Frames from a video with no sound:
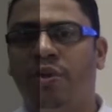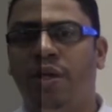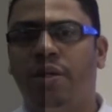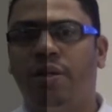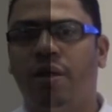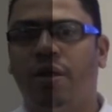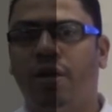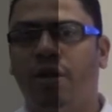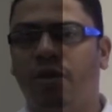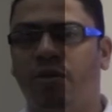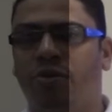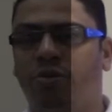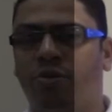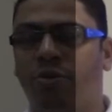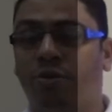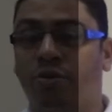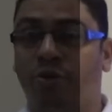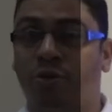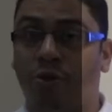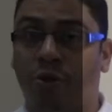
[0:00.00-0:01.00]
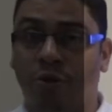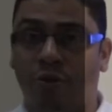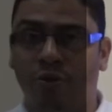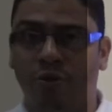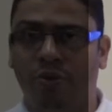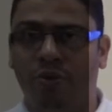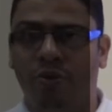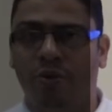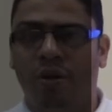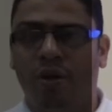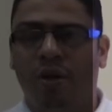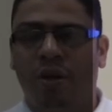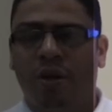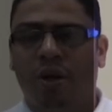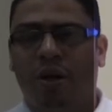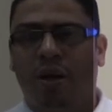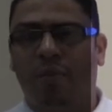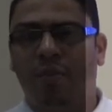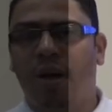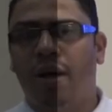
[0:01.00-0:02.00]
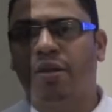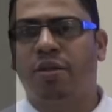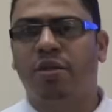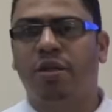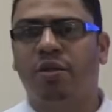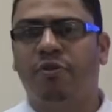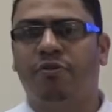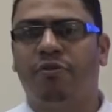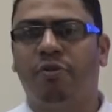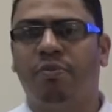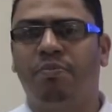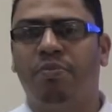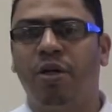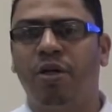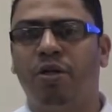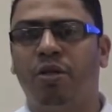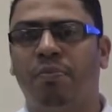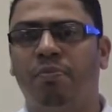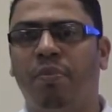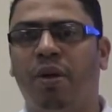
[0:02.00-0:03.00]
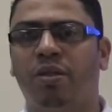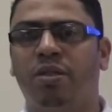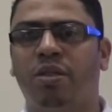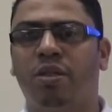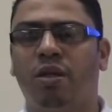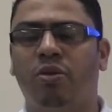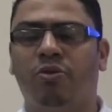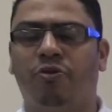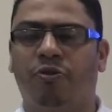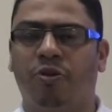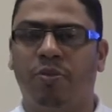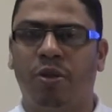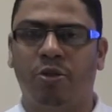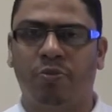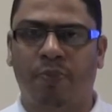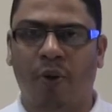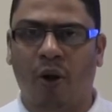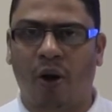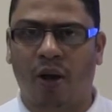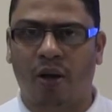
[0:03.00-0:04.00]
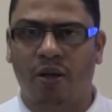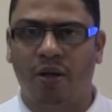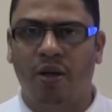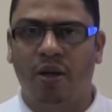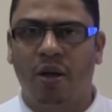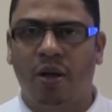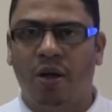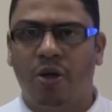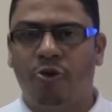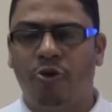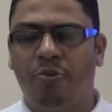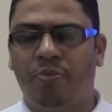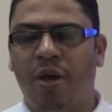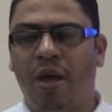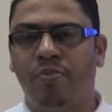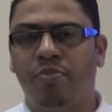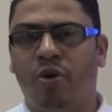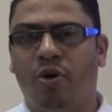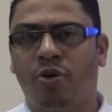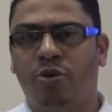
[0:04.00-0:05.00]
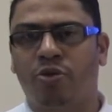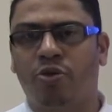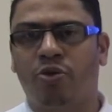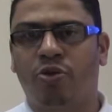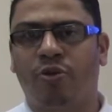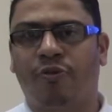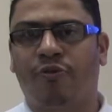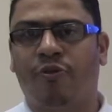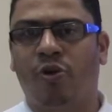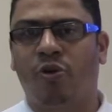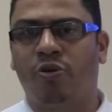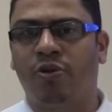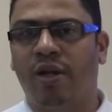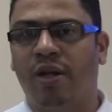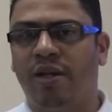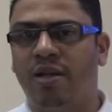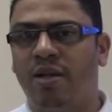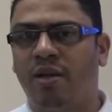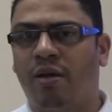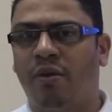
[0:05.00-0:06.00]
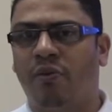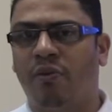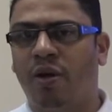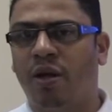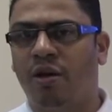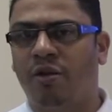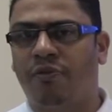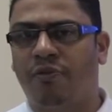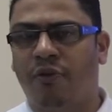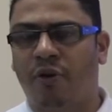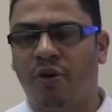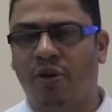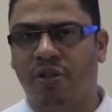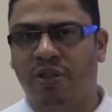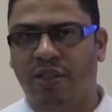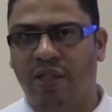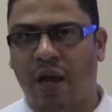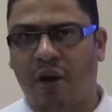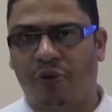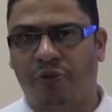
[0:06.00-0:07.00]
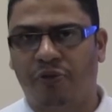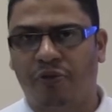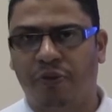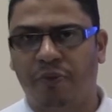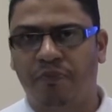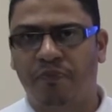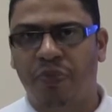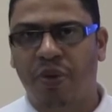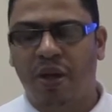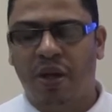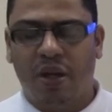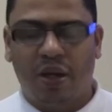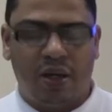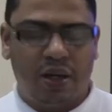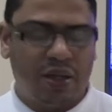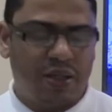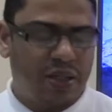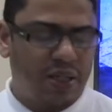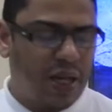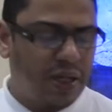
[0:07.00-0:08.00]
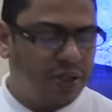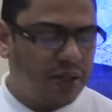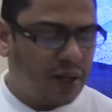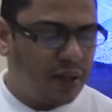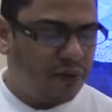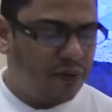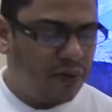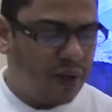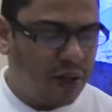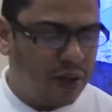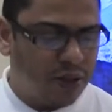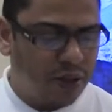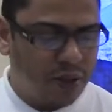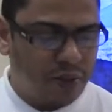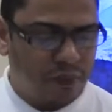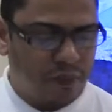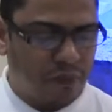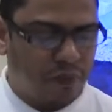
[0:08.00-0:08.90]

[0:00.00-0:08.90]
read here to, to you a message from Bishop Macedo from his blog. You'll be able also to follow the link and read it for yourself. It says like this